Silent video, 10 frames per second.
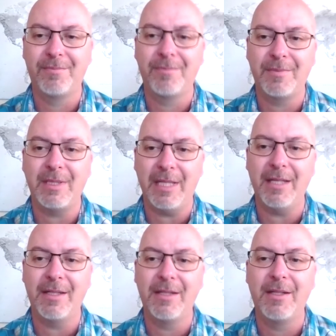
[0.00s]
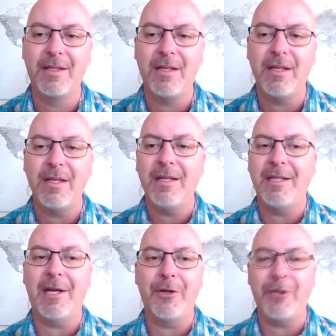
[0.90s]
Yeah.
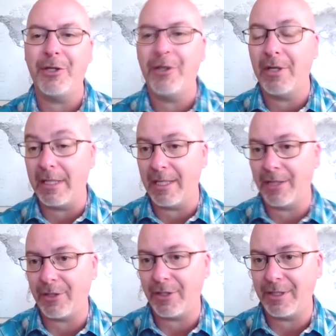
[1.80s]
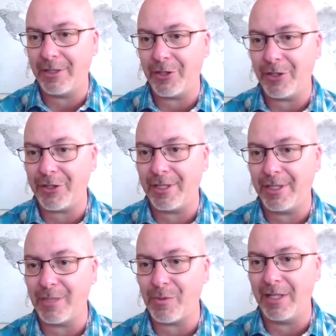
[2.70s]
Now, you're an elder in the church as
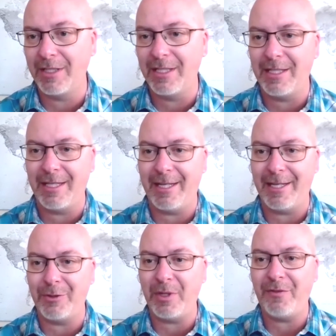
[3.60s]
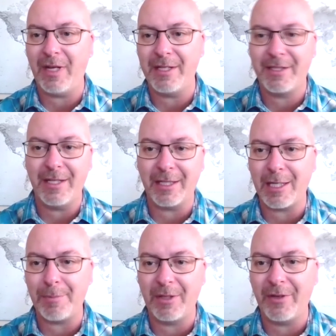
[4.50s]
well, and we've had a
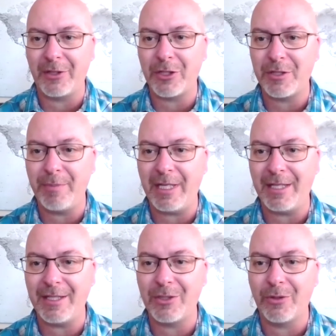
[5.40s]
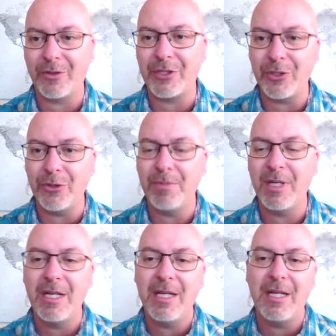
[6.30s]
couple of elders meetings over Zoom.
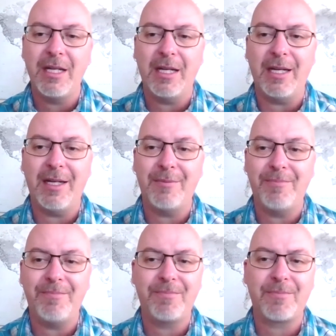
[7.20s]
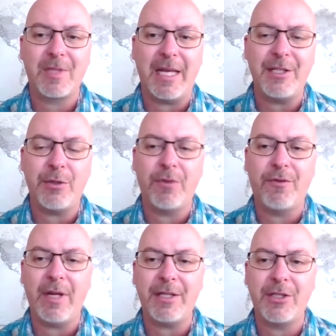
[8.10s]
As you
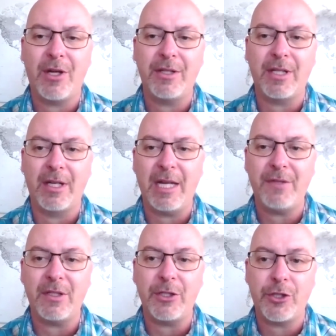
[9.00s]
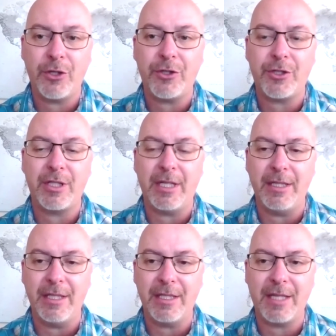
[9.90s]
reflect on the life of the church in
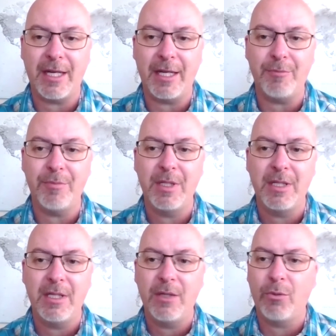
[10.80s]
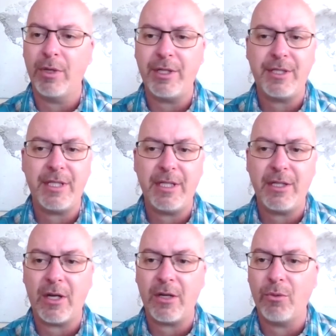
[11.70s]
this time, where do you see
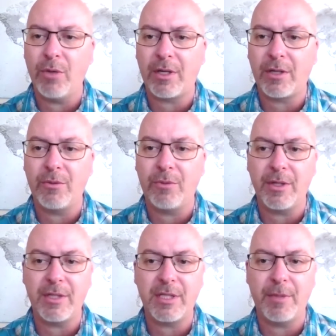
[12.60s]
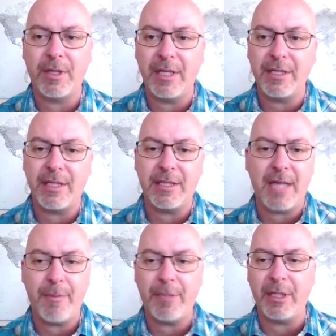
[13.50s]
God at work? What are some of the things that's
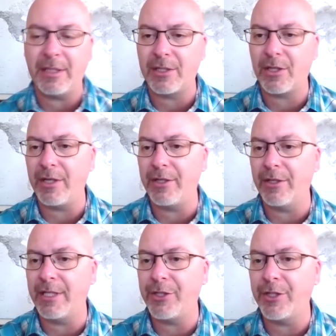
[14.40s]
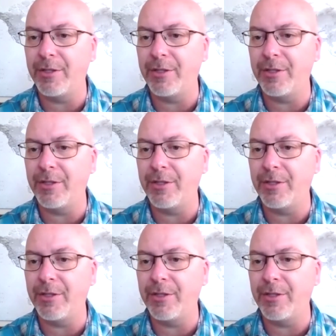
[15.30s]
happening that's caught your attention?